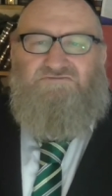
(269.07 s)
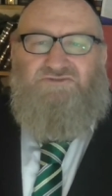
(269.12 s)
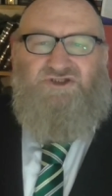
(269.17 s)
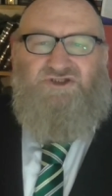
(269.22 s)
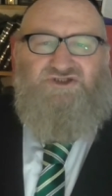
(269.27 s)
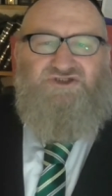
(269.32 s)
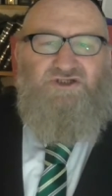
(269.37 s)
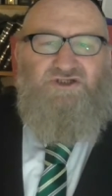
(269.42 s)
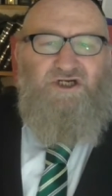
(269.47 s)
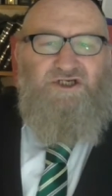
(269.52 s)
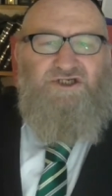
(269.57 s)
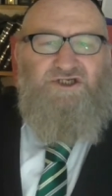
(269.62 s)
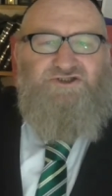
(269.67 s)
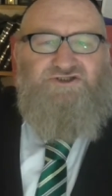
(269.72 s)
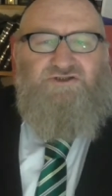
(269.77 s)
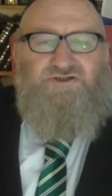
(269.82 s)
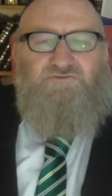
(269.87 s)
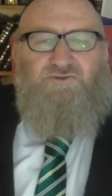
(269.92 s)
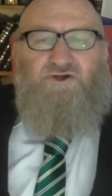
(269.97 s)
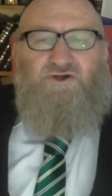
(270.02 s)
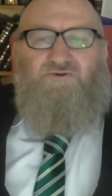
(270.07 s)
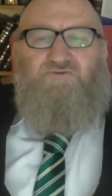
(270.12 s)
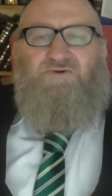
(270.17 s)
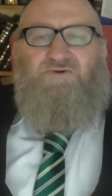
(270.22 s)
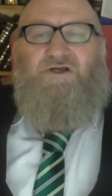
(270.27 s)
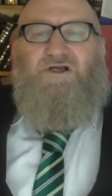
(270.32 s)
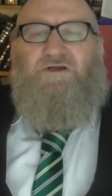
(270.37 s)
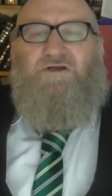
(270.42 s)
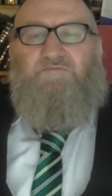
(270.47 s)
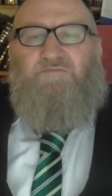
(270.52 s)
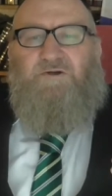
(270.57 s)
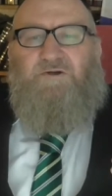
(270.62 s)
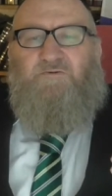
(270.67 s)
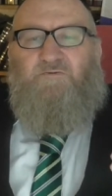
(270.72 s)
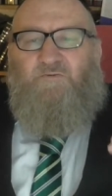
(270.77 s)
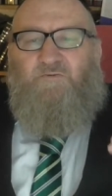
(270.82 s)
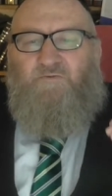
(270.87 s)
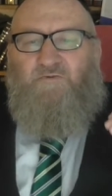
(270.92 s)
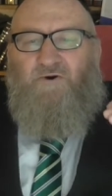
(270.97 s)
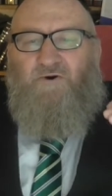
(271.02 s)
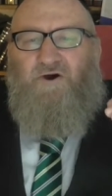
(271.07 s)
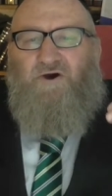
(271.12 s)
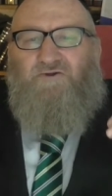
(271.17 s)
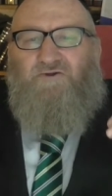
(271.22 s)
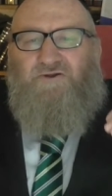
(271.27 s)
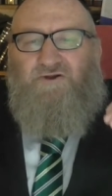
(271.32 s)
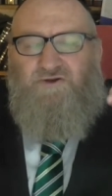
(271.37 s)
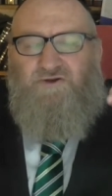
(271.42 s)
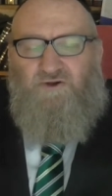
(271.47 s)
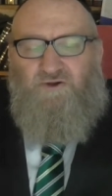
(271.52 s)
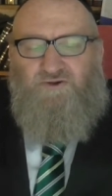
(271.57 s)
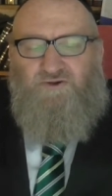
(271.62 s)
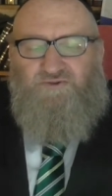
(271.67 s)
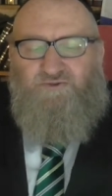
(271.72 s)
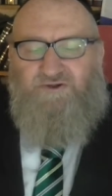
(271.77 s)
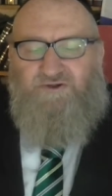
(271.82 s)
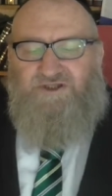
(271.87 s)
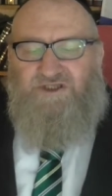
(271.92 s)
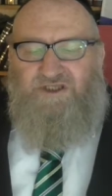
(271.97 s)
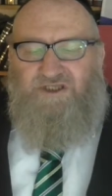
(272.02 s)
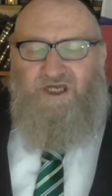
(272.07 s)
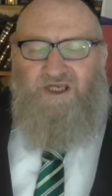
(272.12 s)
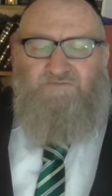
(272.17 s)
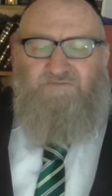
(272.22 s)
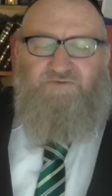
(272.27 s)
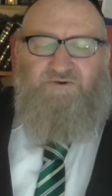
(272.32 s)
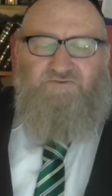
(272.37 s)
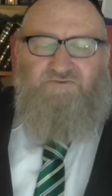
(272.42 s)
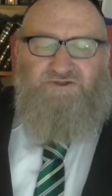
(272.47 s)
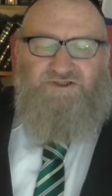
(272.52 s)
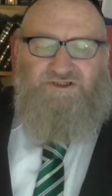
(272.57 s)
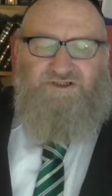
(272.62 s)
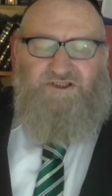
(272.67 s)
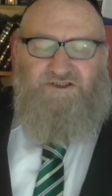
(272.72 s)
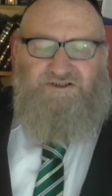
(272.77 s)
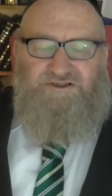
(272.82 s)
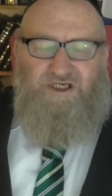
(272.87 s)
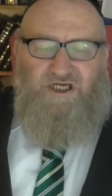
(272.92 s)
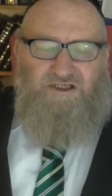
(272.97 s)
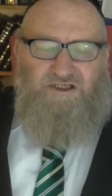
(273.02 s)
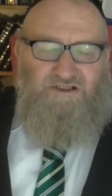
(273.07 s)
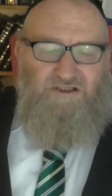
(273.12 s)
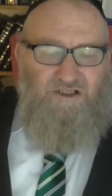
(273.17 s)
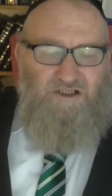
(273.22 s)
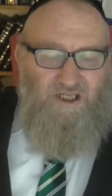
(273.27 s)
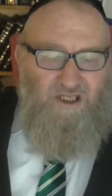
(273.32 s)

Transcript: decided to move a little bit further northward than they had previously done,